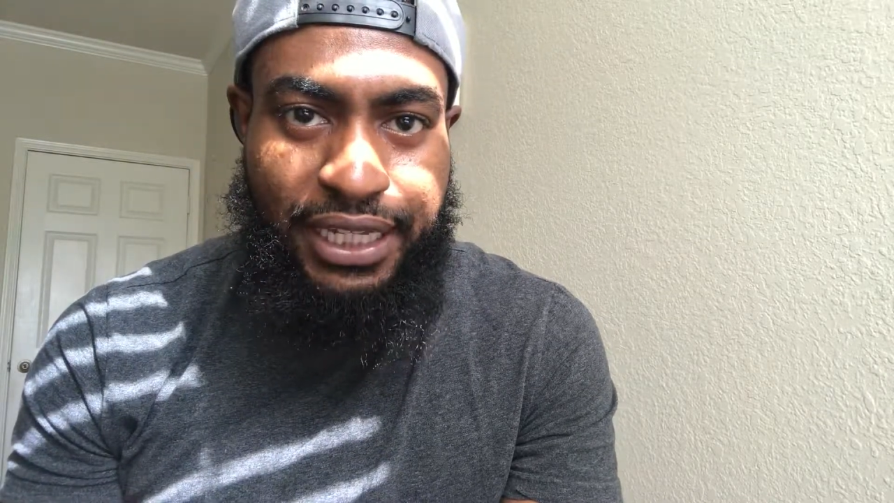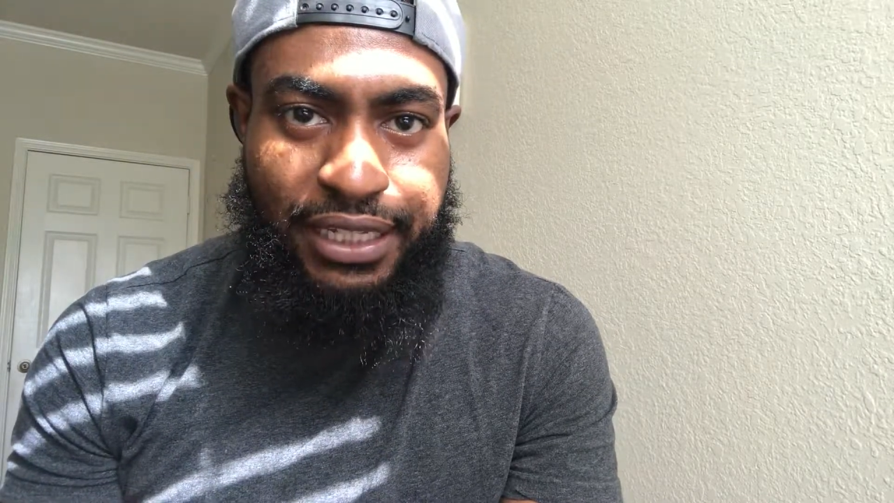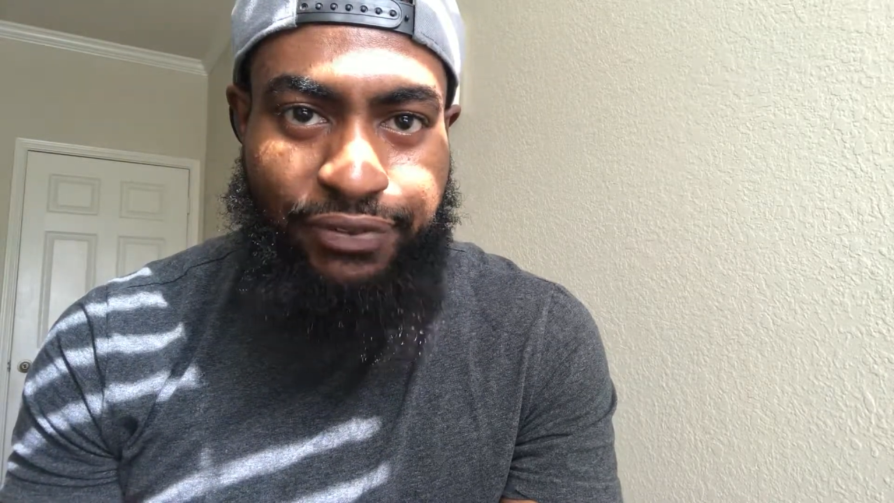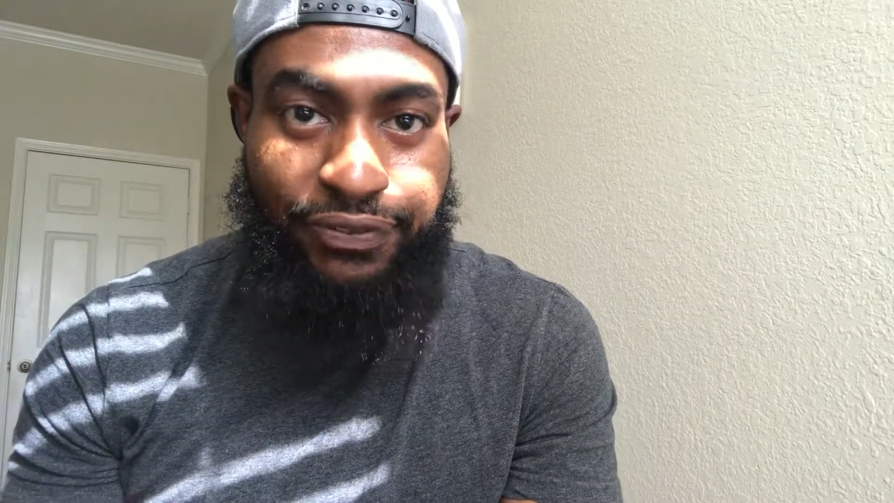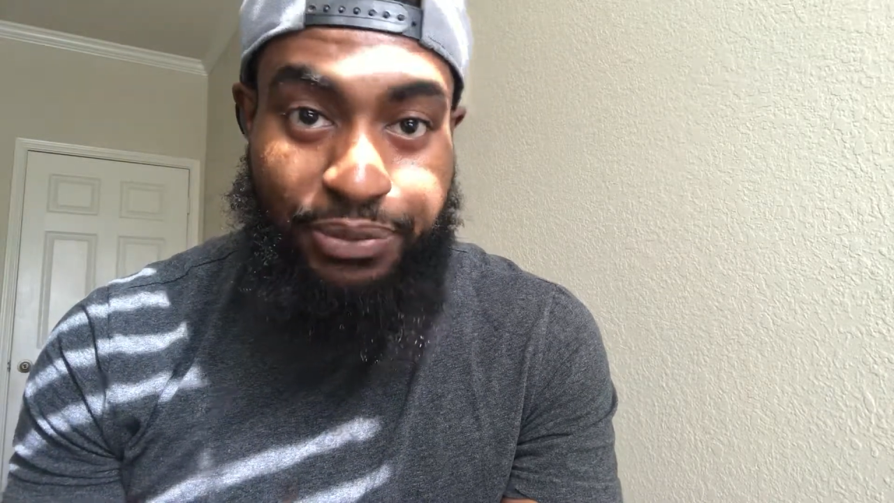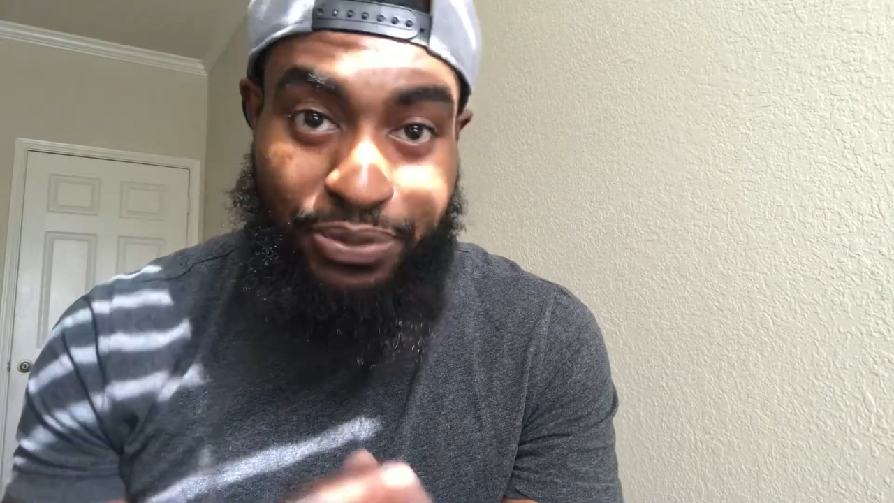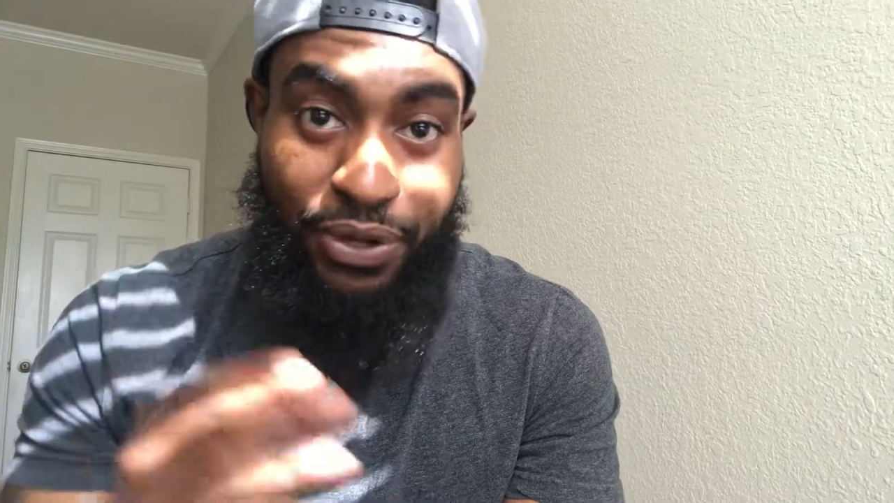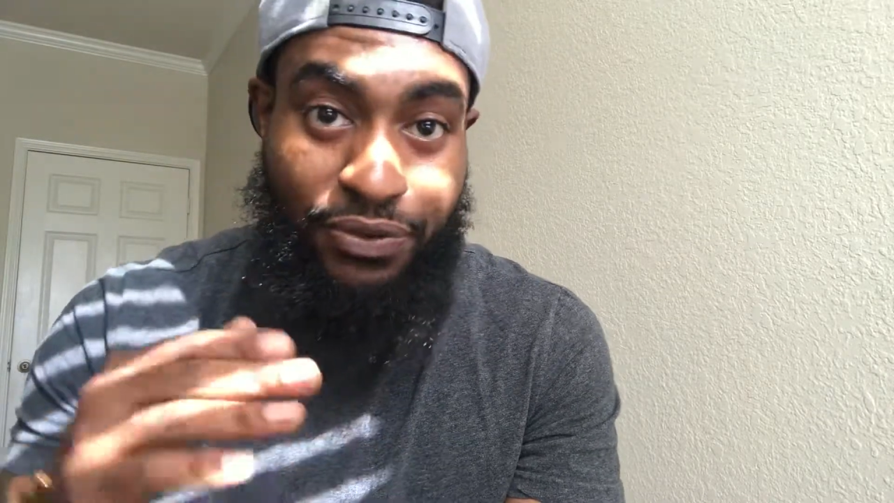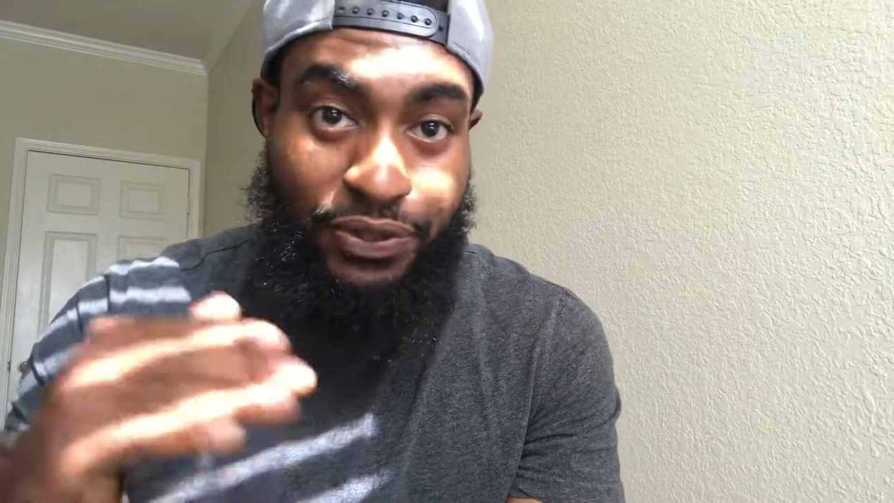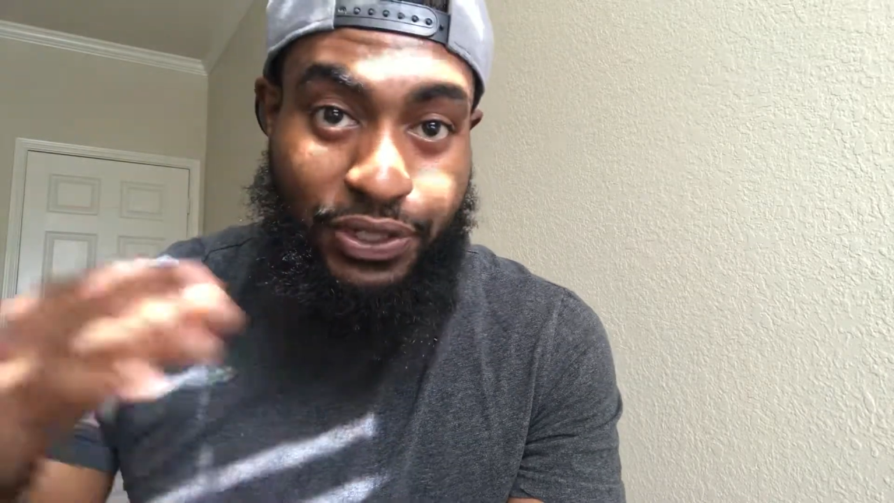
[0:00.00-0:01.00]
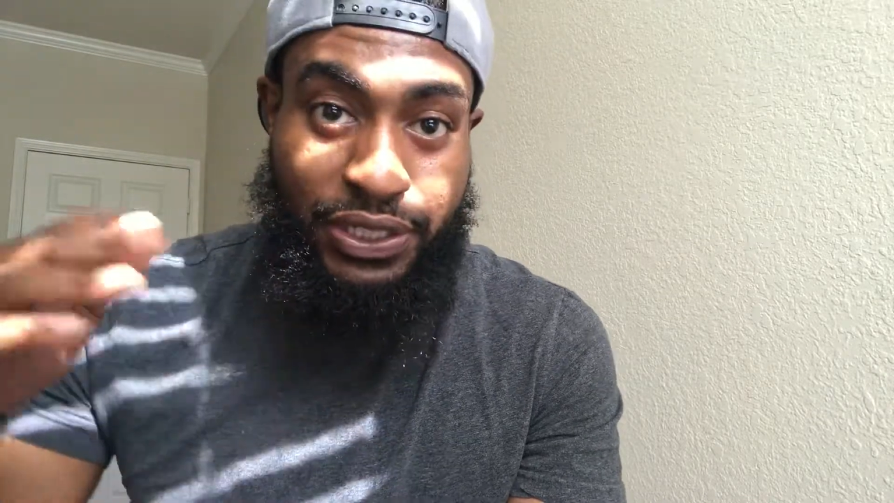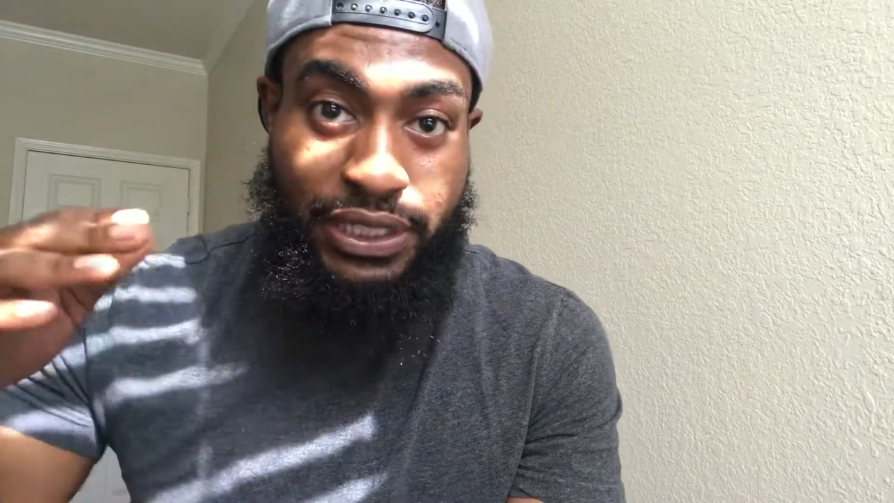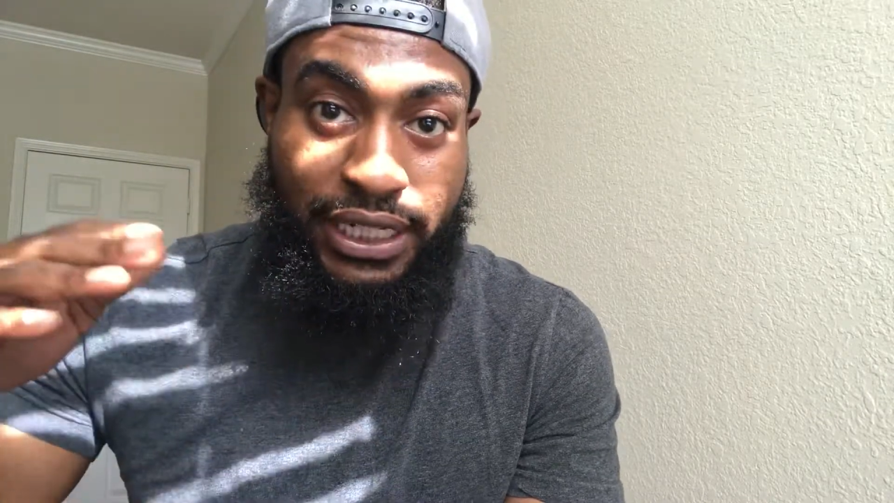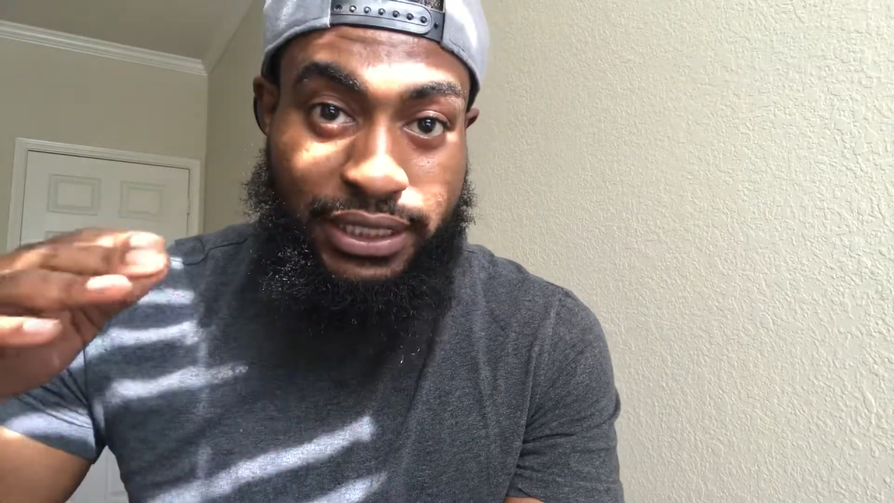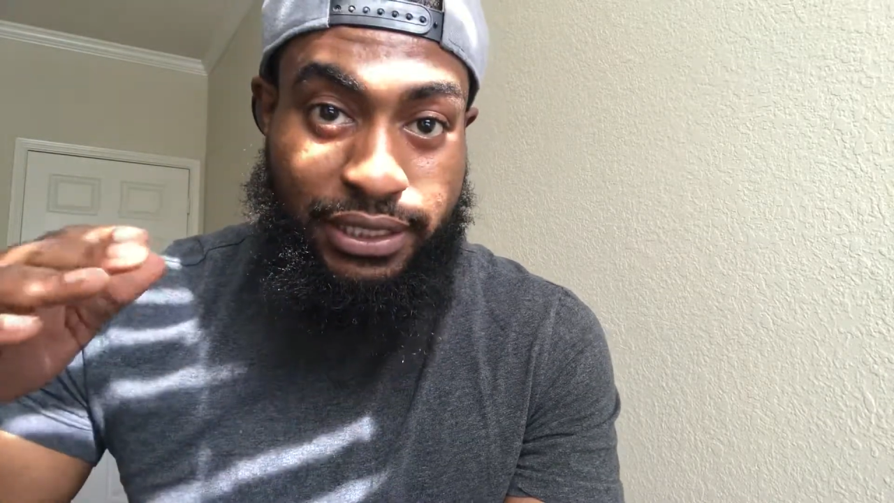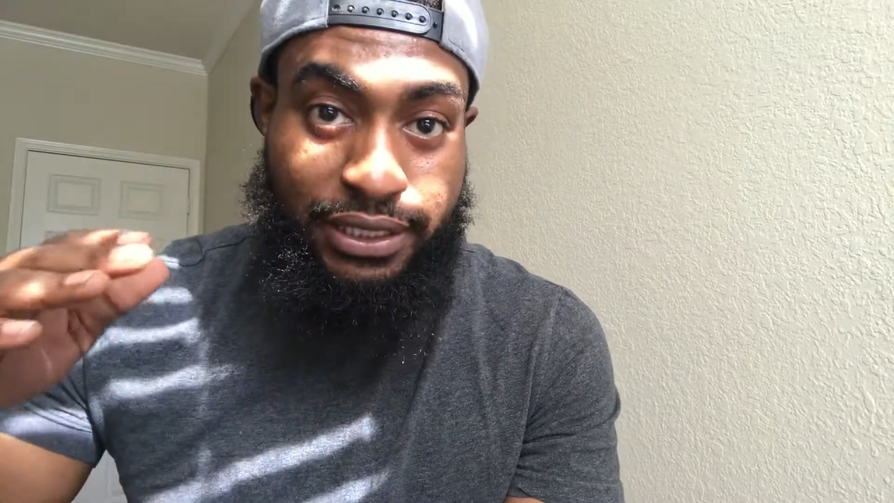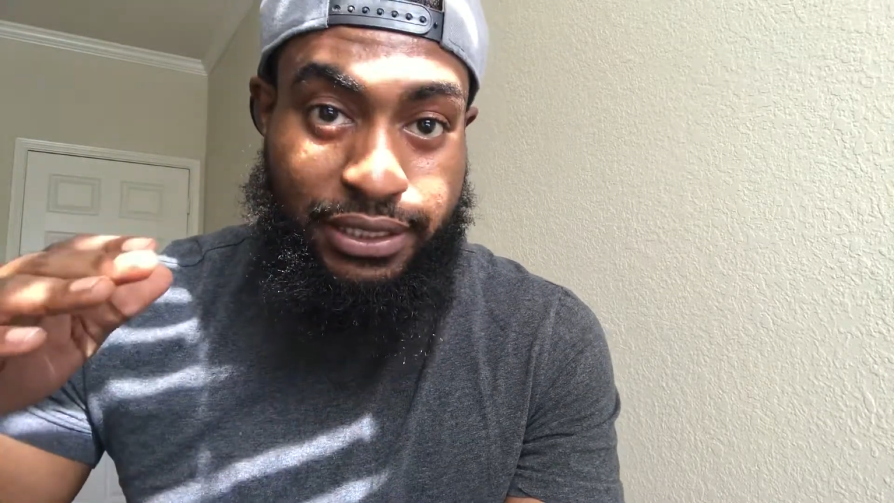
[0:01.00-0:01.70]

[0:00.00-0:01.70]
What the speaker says: he flips over like